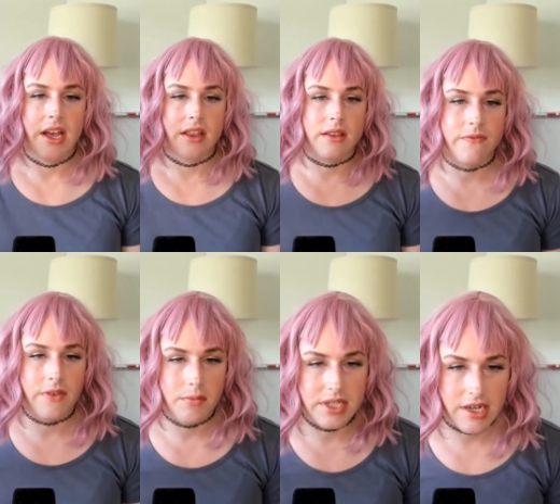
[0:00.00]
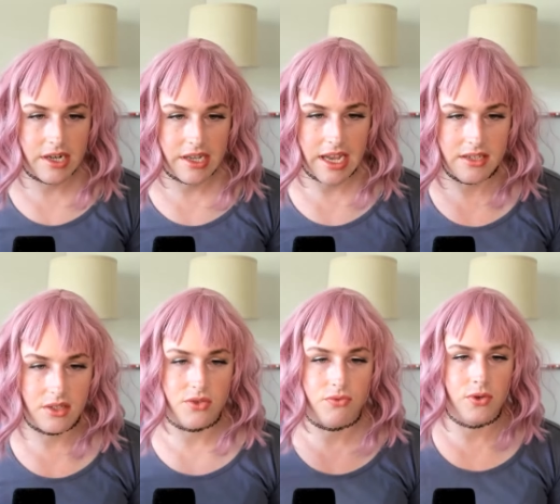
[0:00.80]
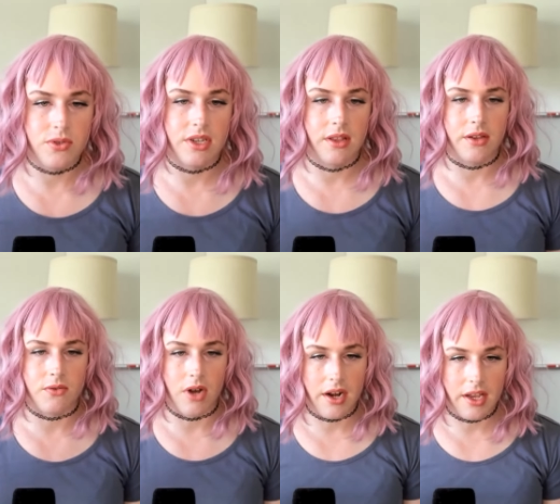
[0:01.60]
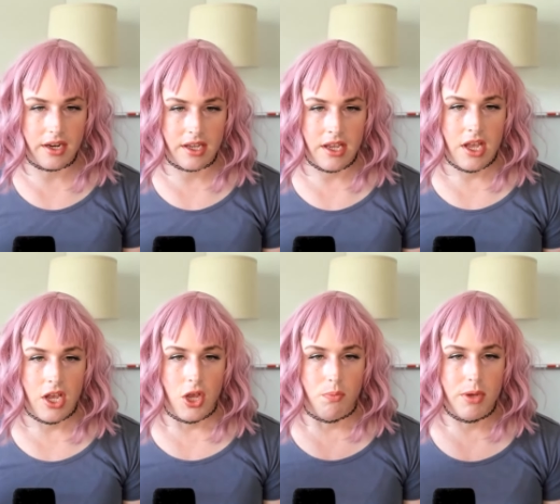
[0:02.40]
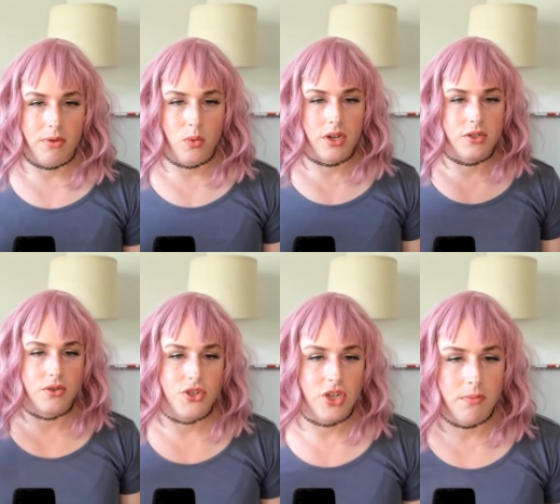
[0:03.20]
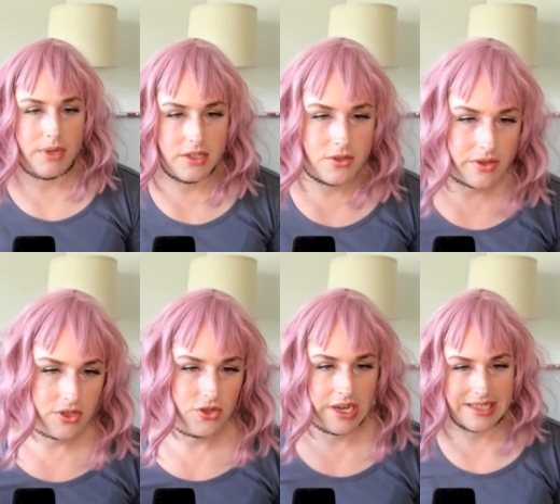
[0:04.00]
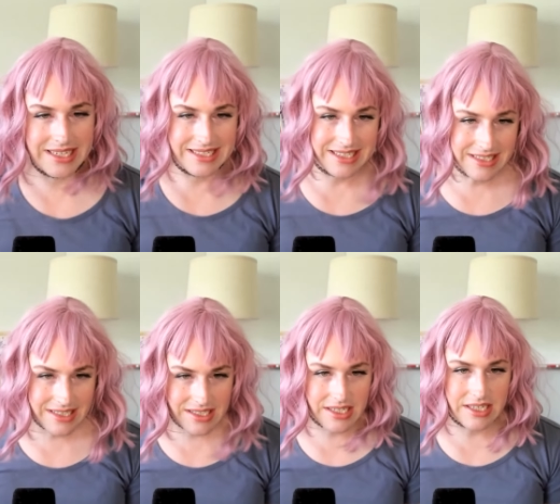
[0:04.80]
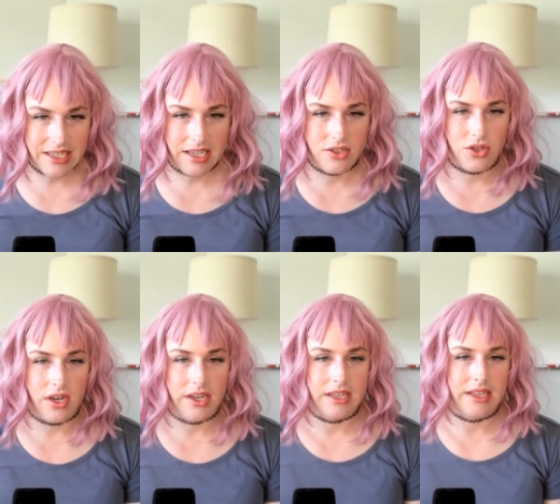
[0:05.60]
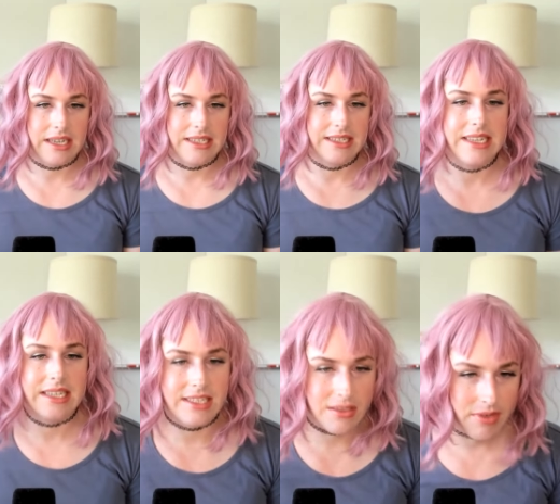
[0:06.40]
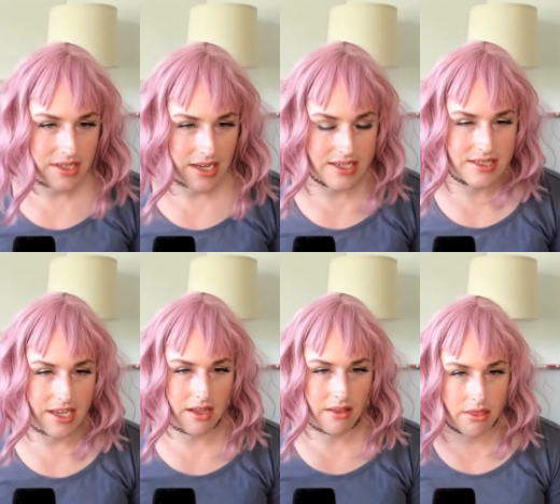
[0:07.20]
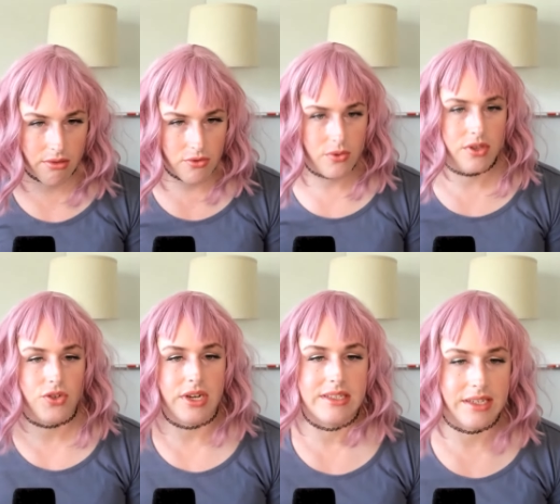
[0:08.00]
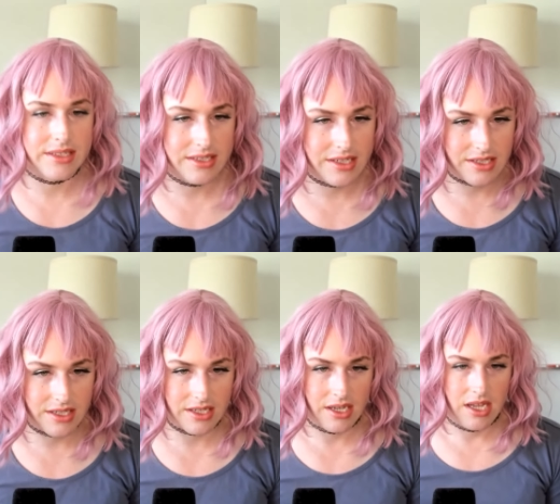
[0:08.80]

the femininity has its roots in the erotic, people want to jump into the trans identity and try and like destigmatize that through the trans identity.